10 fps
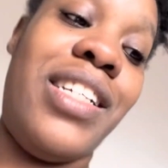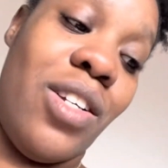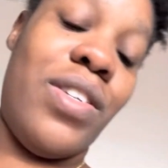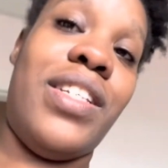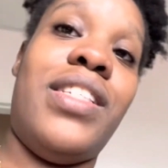I
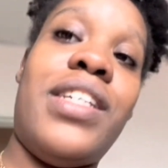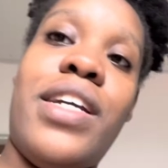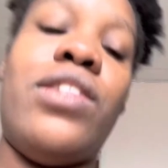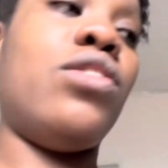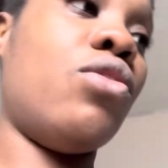was
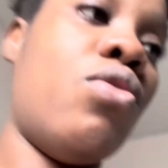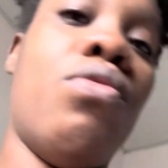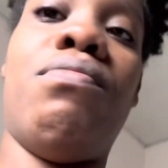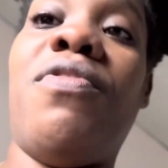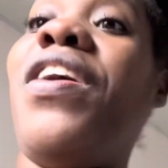saying, so
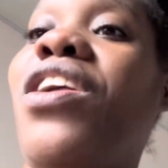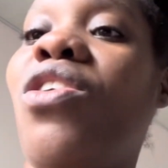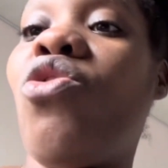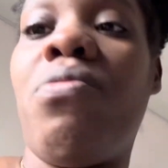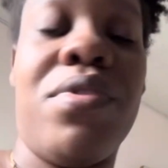my father not
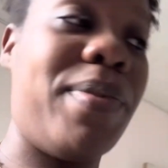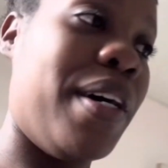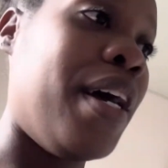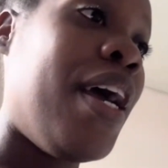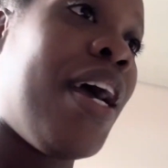comment, but
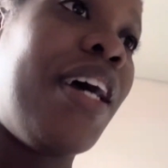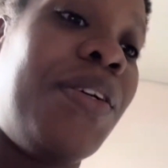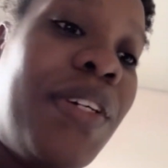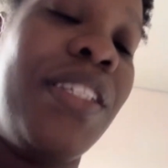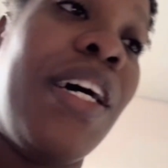
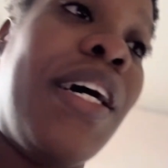anyways,